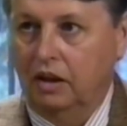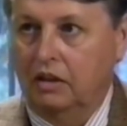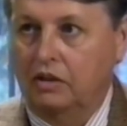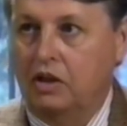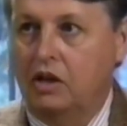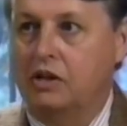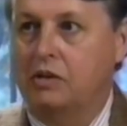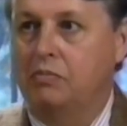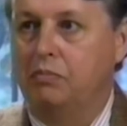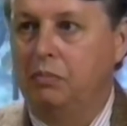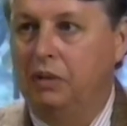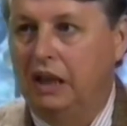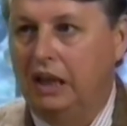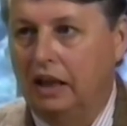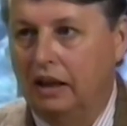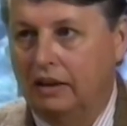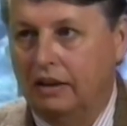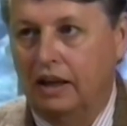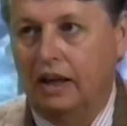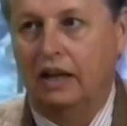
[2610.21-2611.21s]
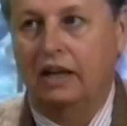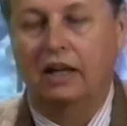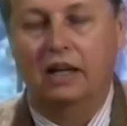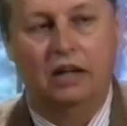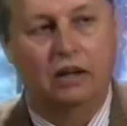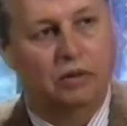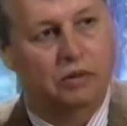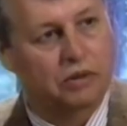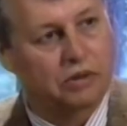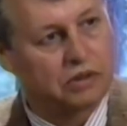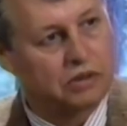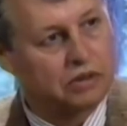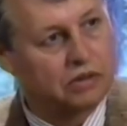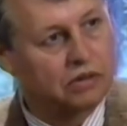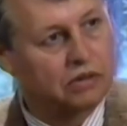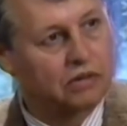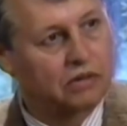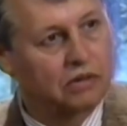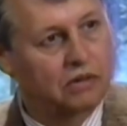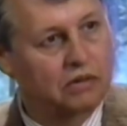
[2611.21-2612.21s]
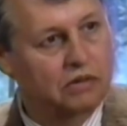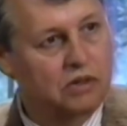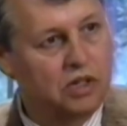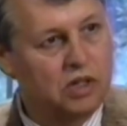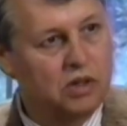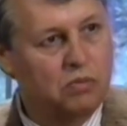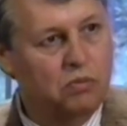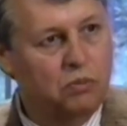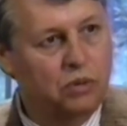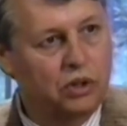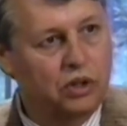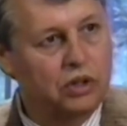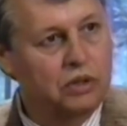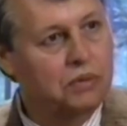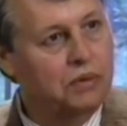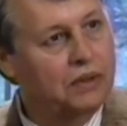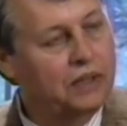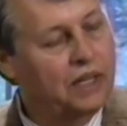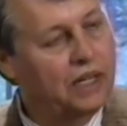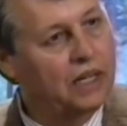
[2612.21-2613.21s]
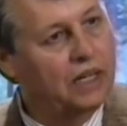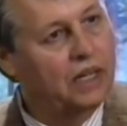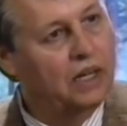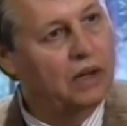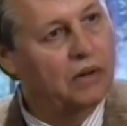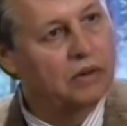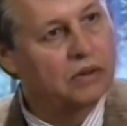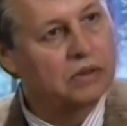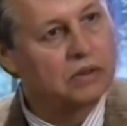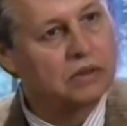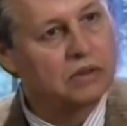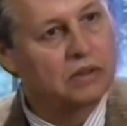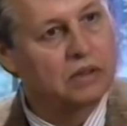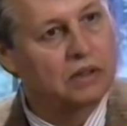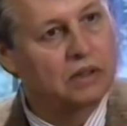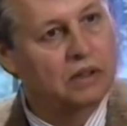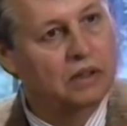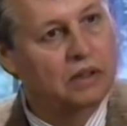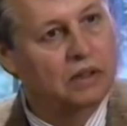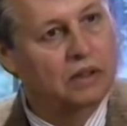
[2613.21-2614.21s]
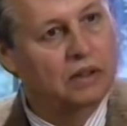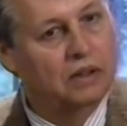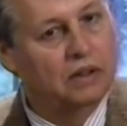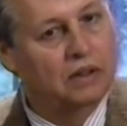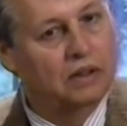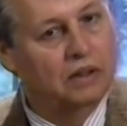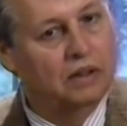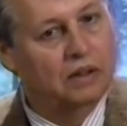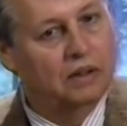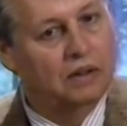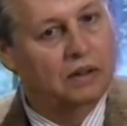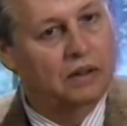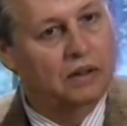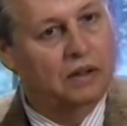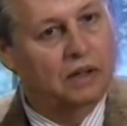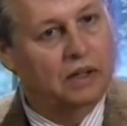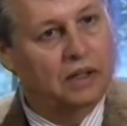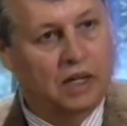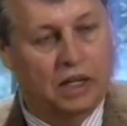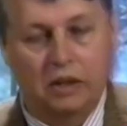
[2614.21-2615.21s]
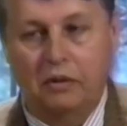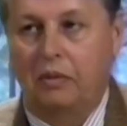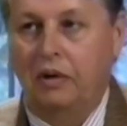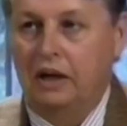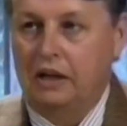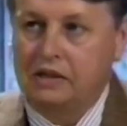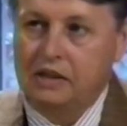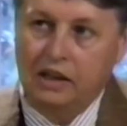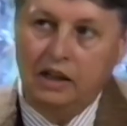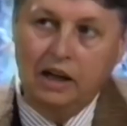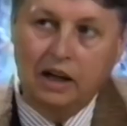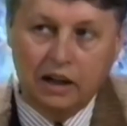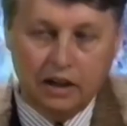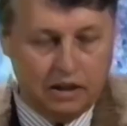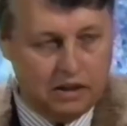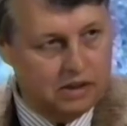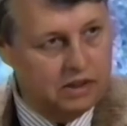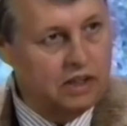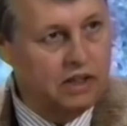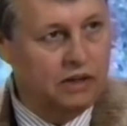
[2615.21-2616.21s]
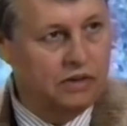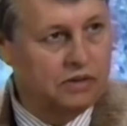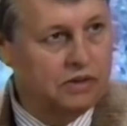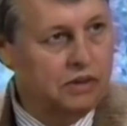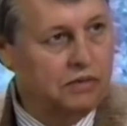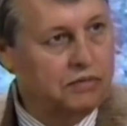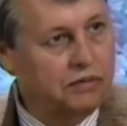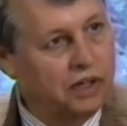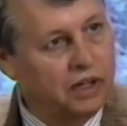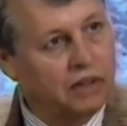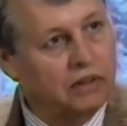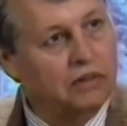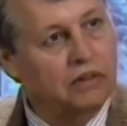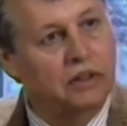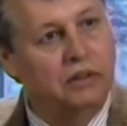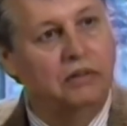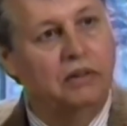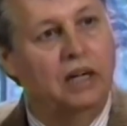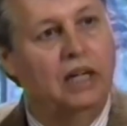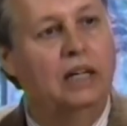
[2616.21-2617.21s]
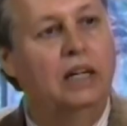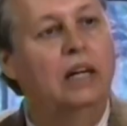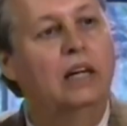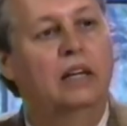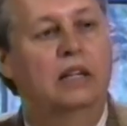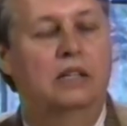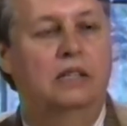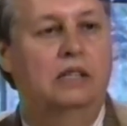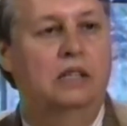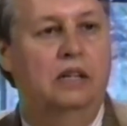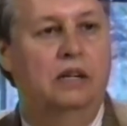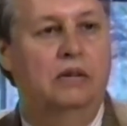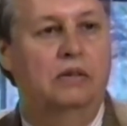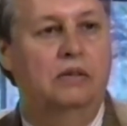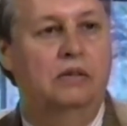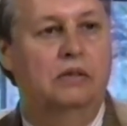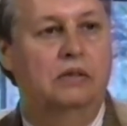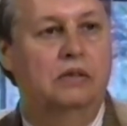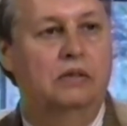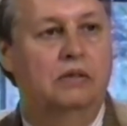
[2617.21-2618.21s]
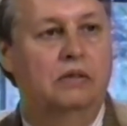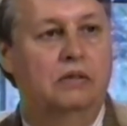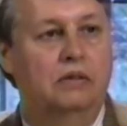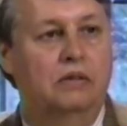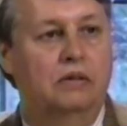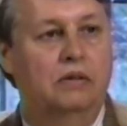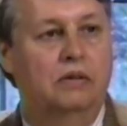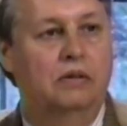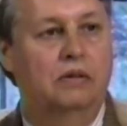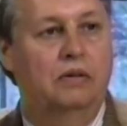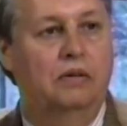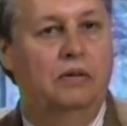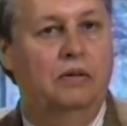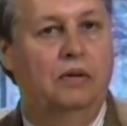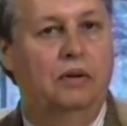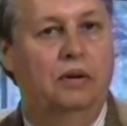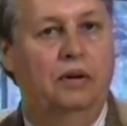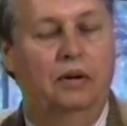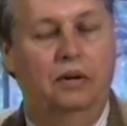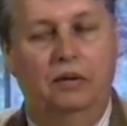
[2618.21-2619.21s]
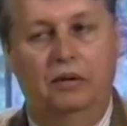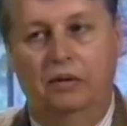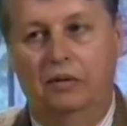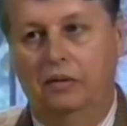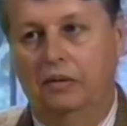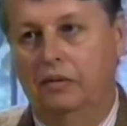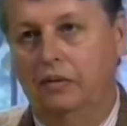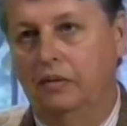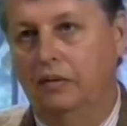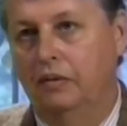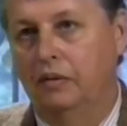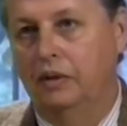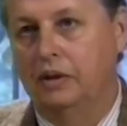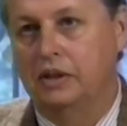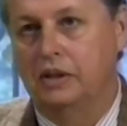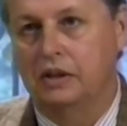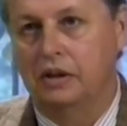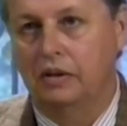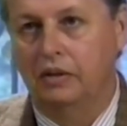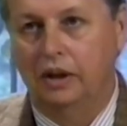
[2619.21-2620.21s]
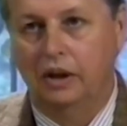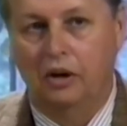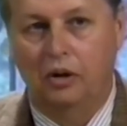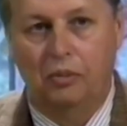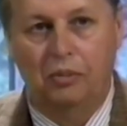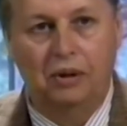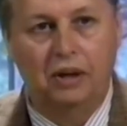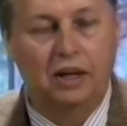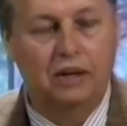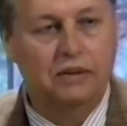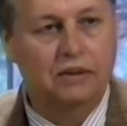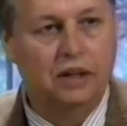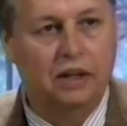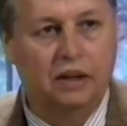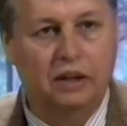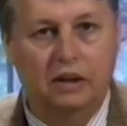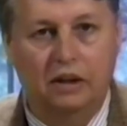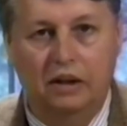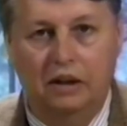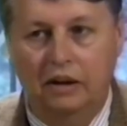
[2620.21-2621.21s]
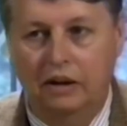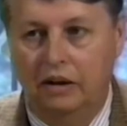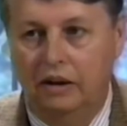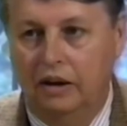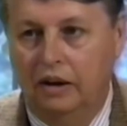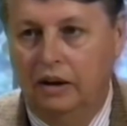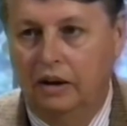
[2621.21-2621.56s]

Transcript: Just be in that house. Just merge with that house. Another one is the Ennis House, the Frank Lloyd Wright Ennis House, uh, which is only open, I think, uh,